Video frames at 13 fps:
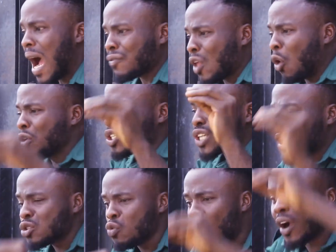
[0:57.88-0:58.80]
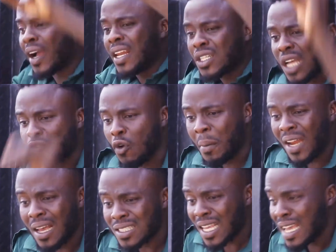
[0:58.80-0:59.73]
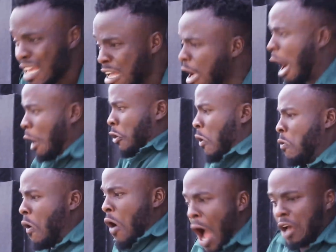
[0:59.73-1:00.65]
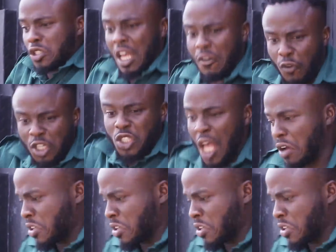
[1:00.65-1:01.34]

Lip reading: After all the shouting, what get the shout to my mother and say, I don't want house for this